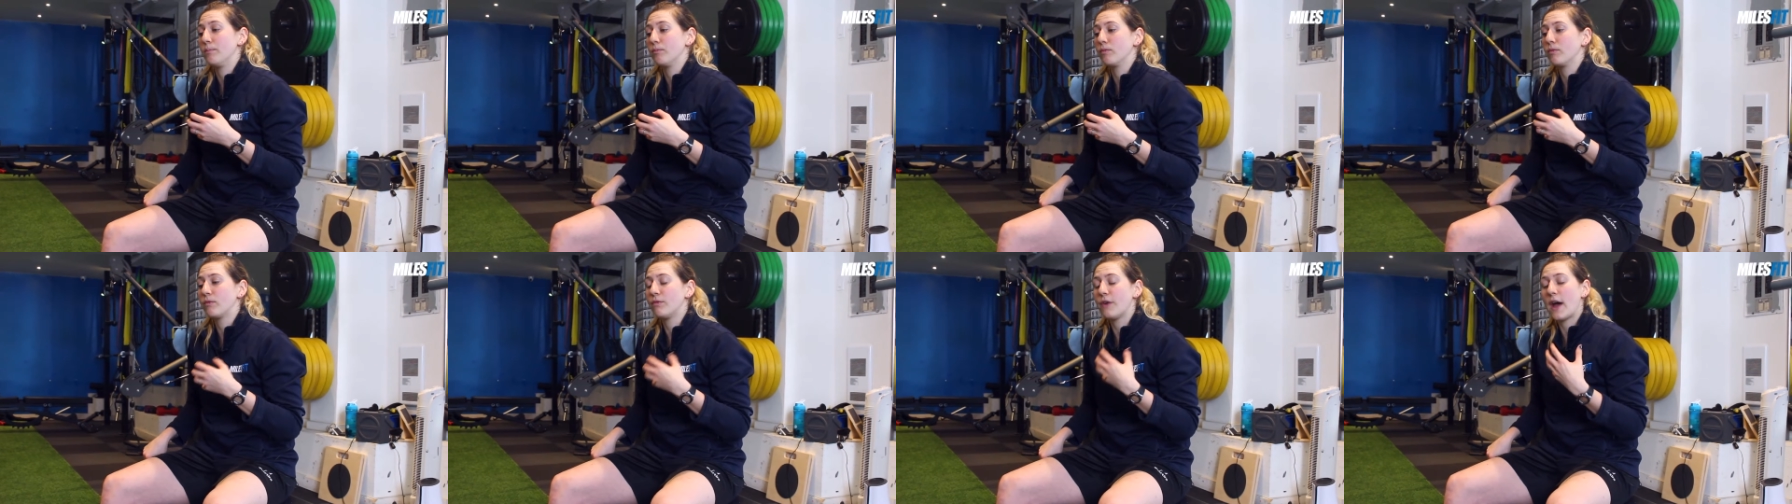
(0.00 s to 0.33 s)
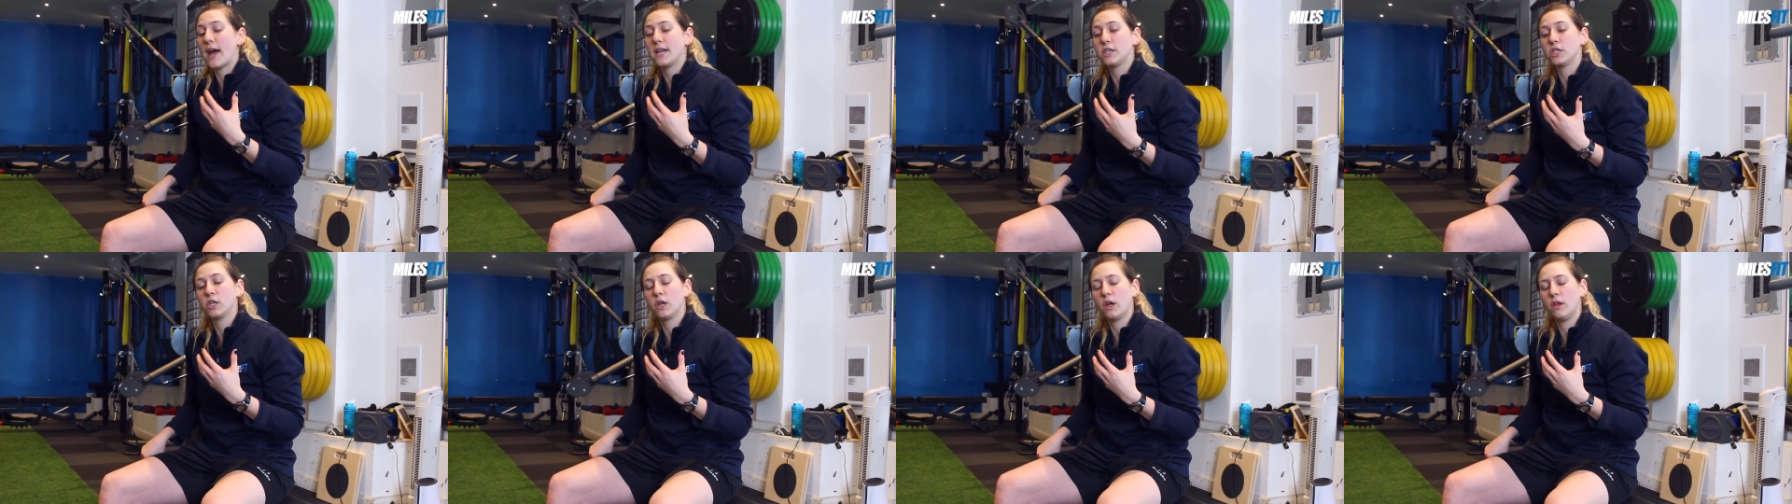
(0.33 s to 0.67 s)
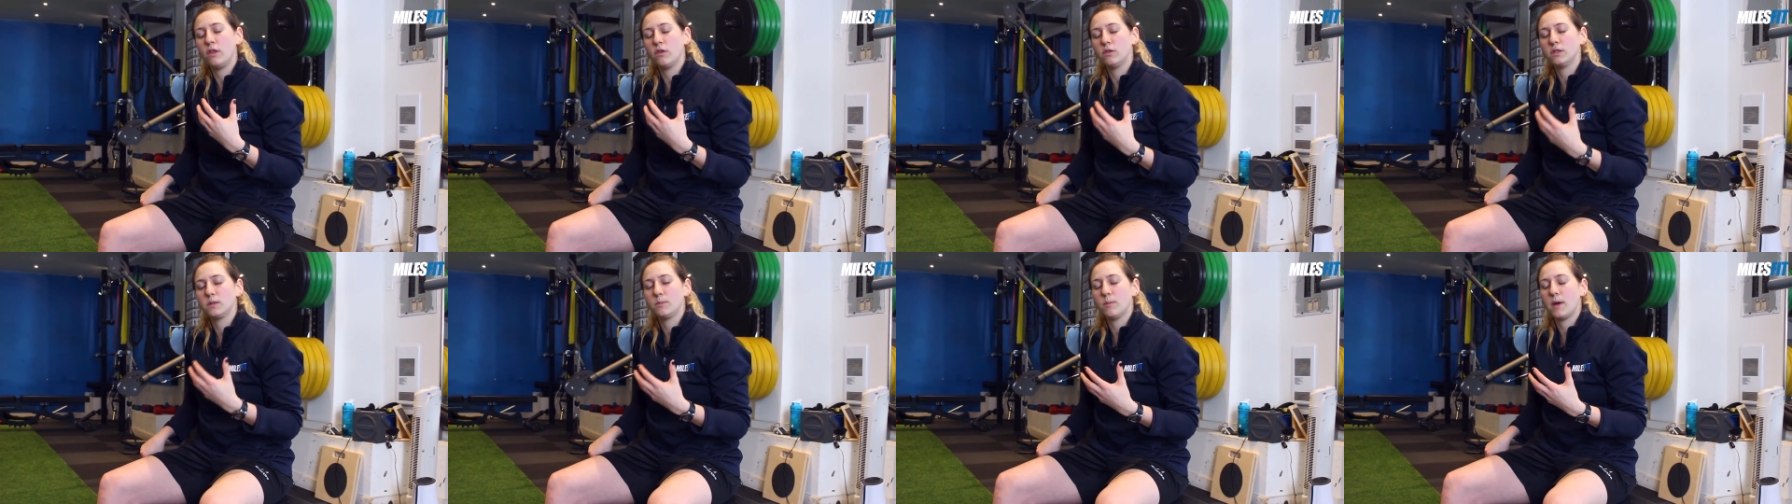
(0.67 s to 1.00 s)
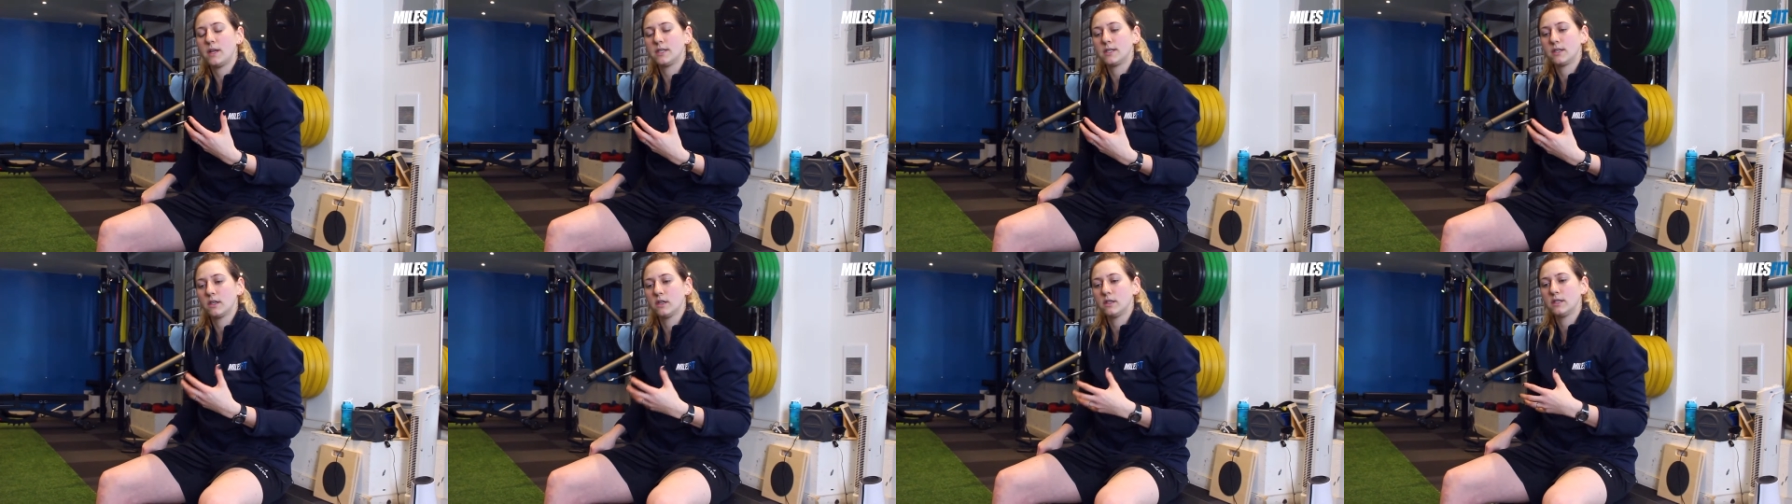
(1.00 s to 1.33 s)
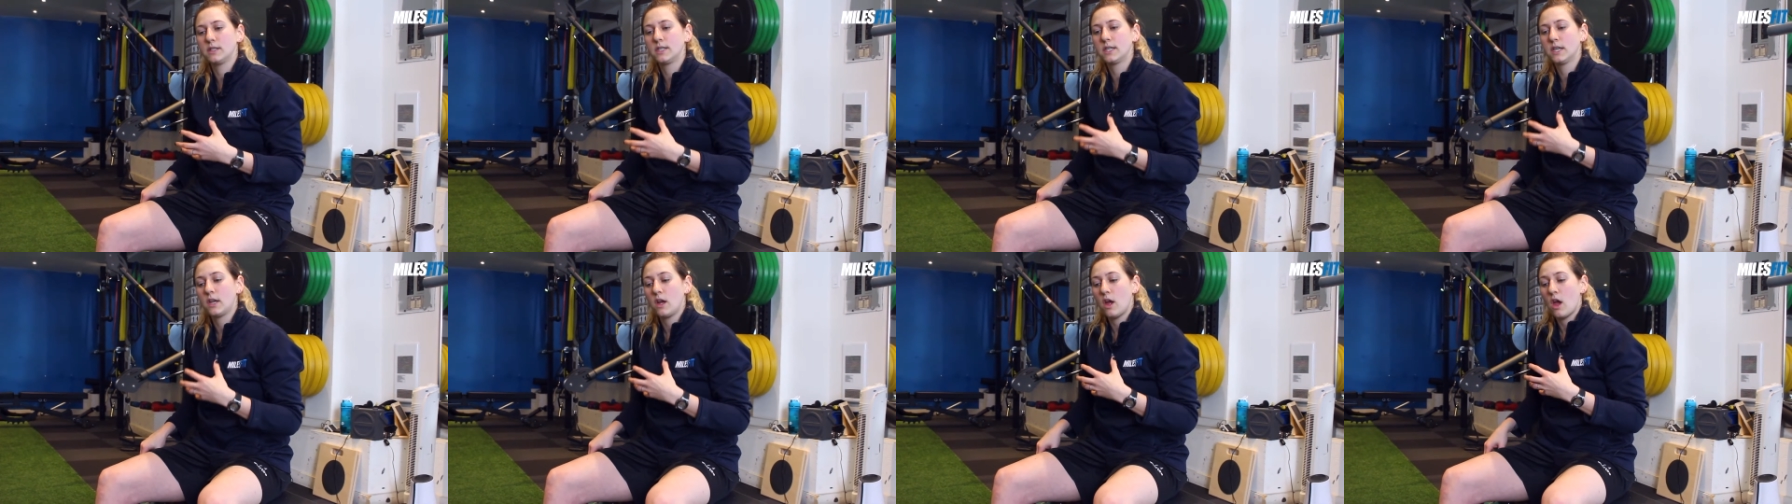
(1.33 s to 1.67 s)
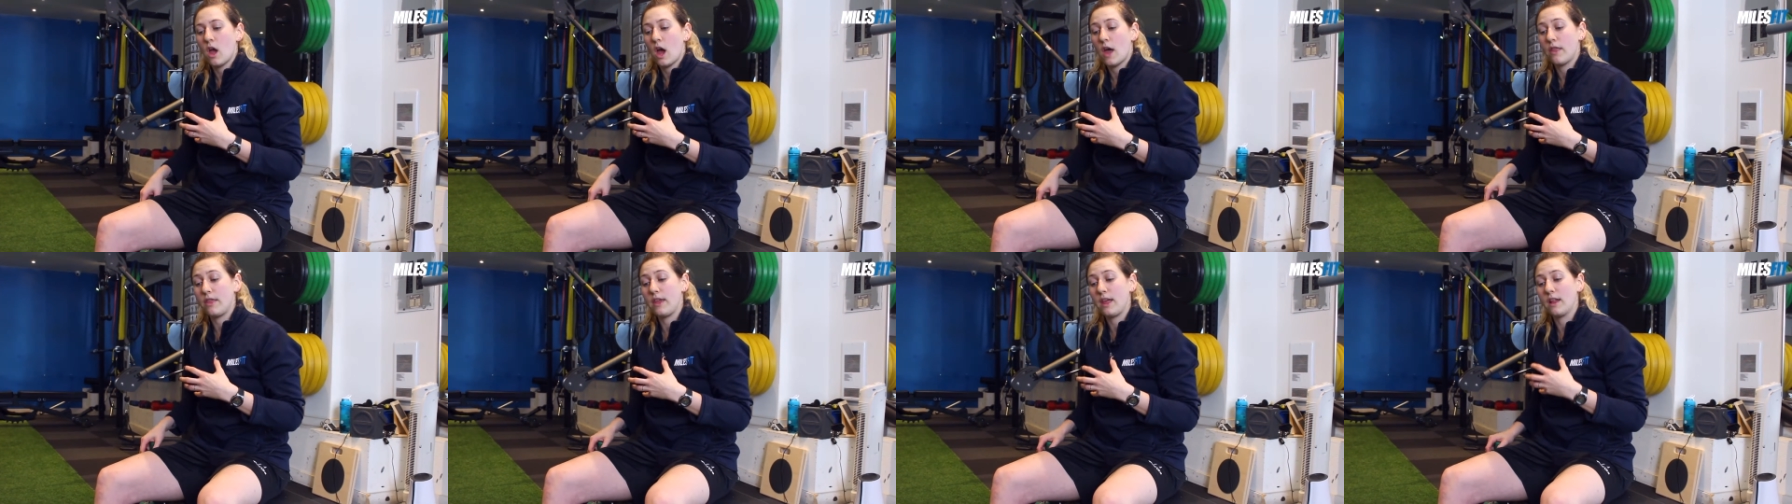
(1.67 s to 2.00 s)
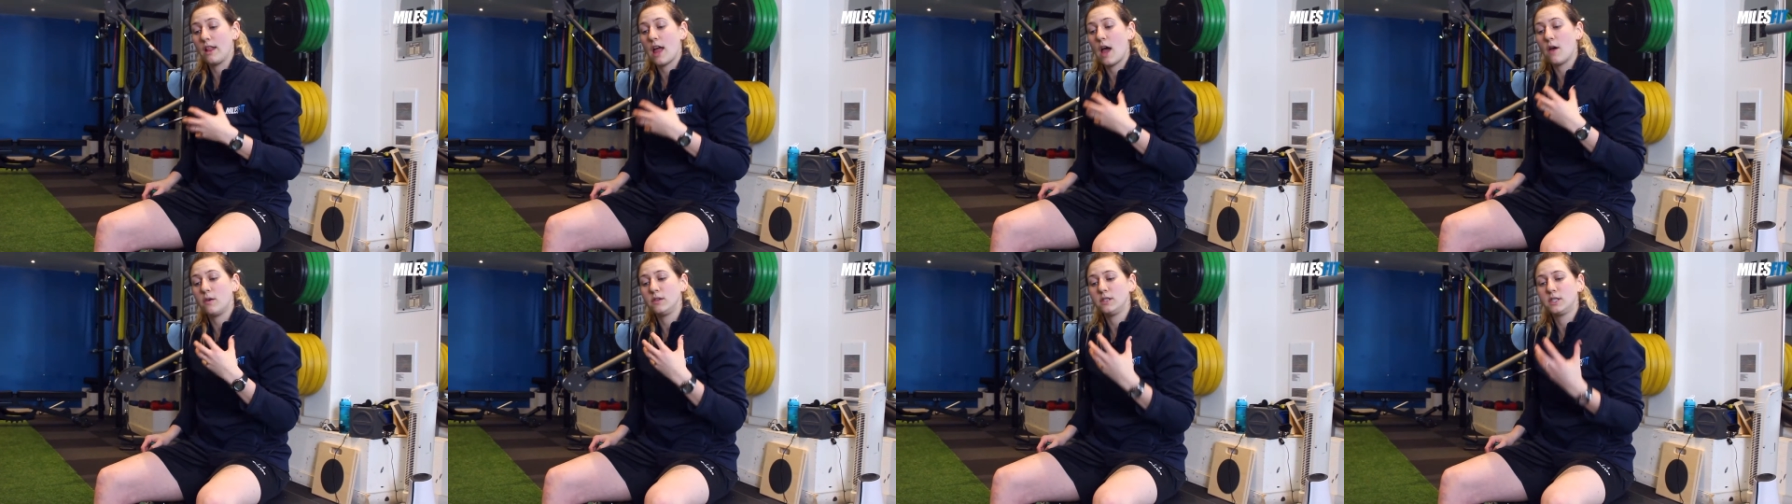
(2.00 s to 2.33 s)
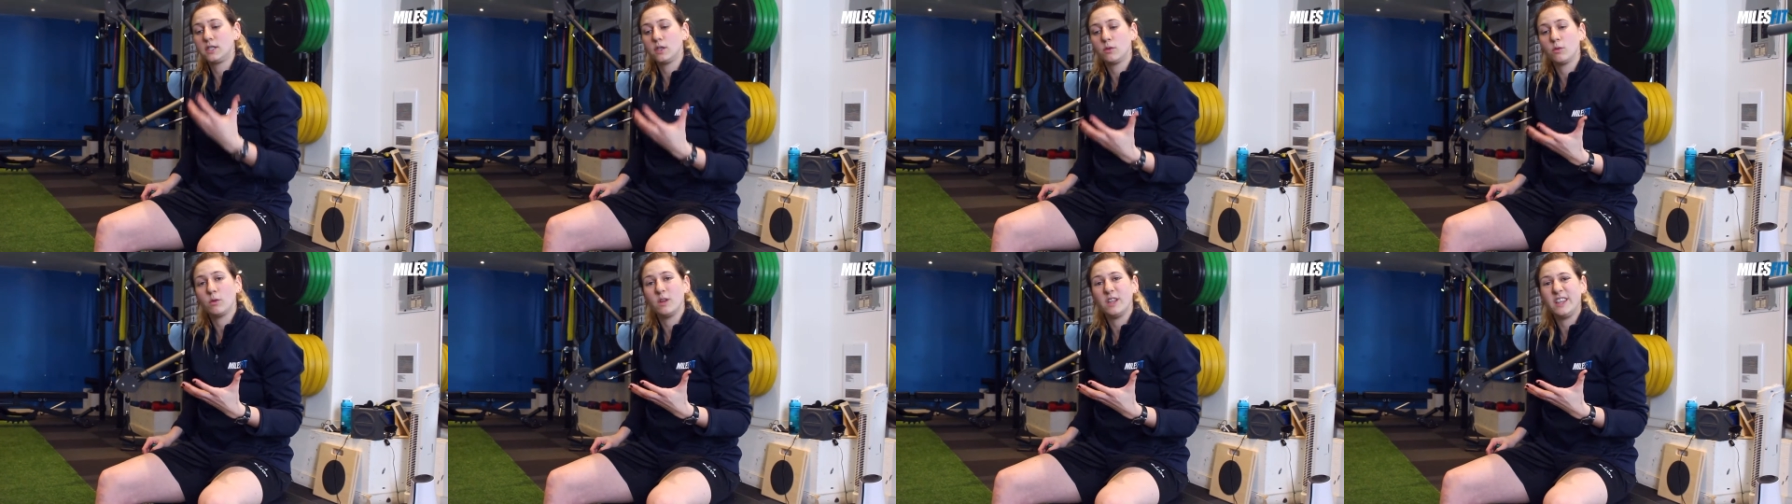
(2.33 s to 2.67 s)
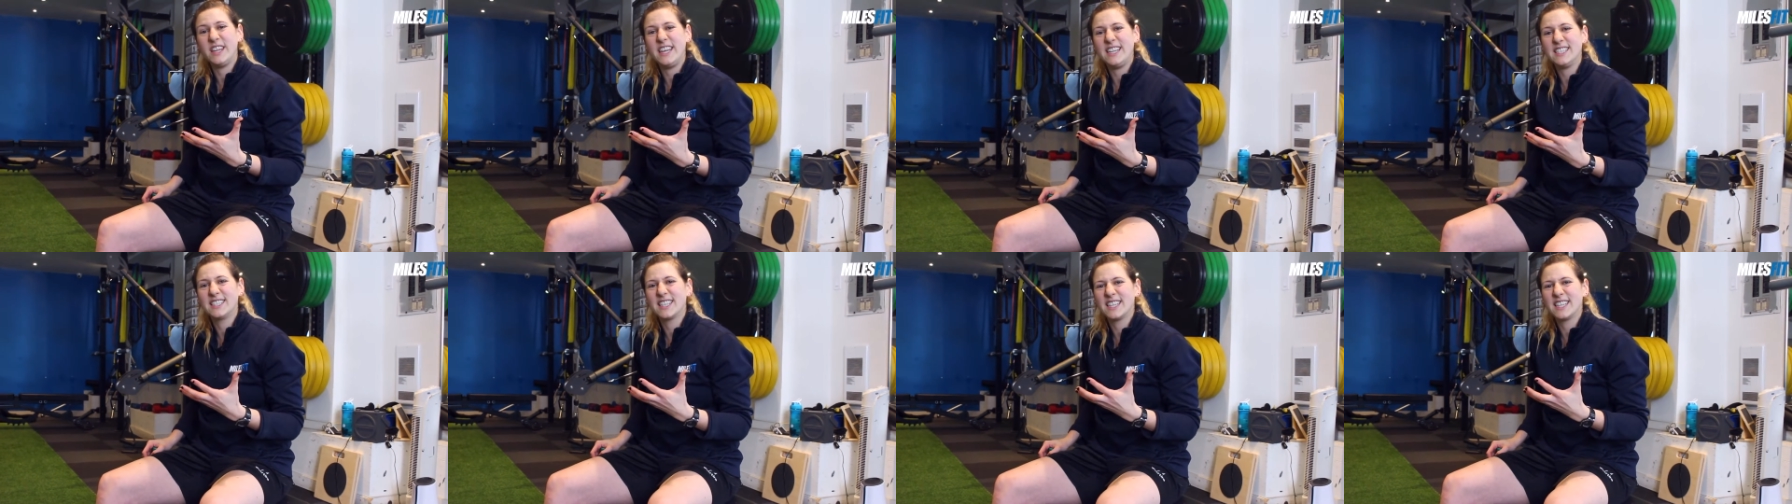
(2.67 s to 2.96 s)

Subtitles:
fascia and those muscles the allowance to release.